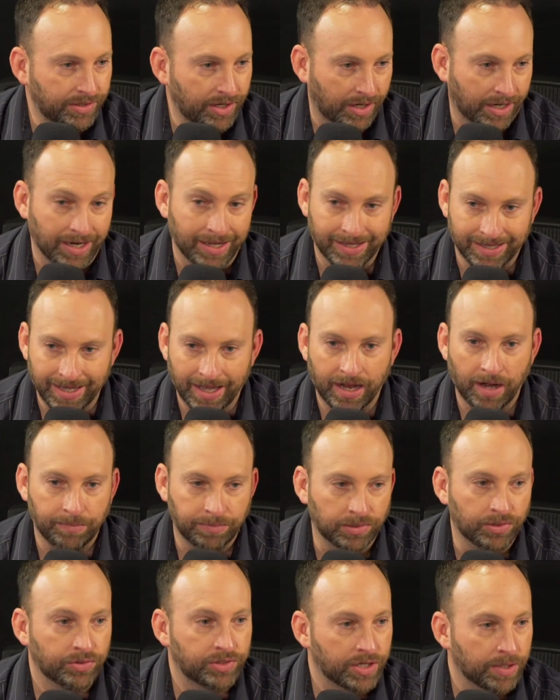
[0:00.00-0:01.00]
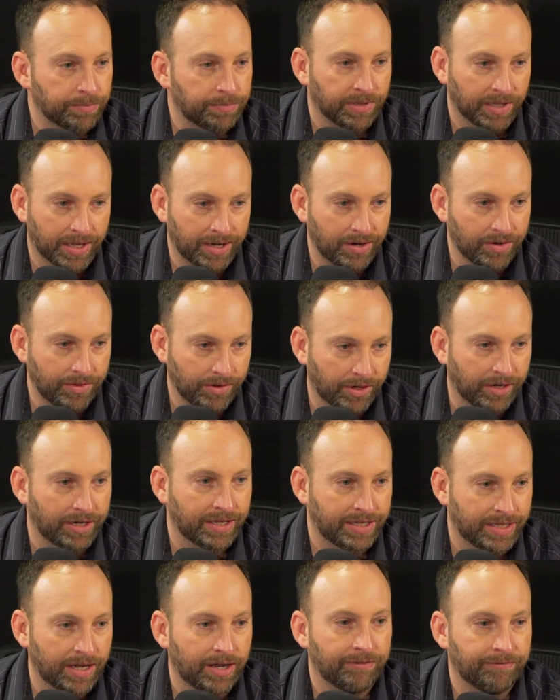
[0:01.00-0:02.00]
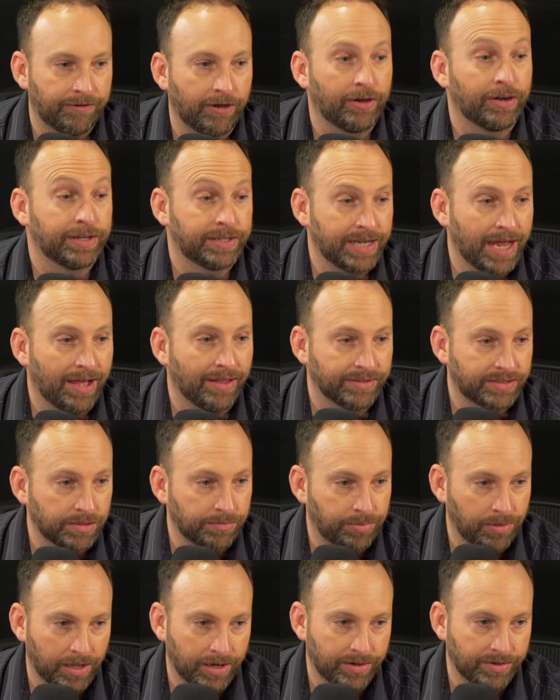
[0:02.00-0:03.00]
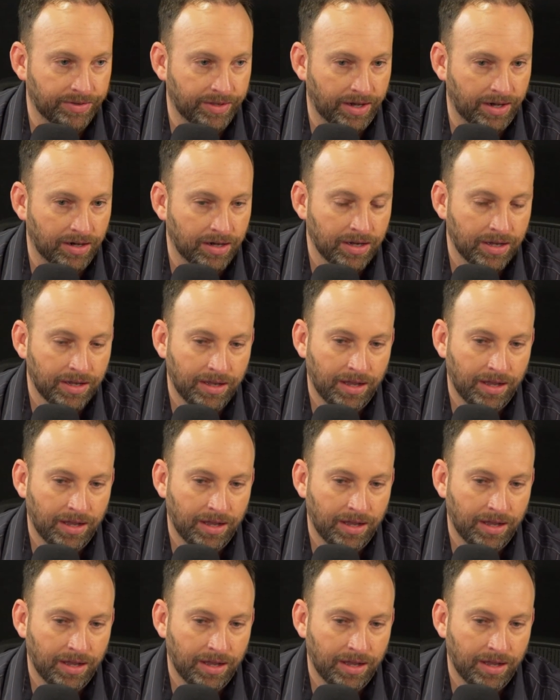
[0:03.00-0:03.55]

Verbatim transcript: They're going to get a blue chip player. They're going to get a very talented player there.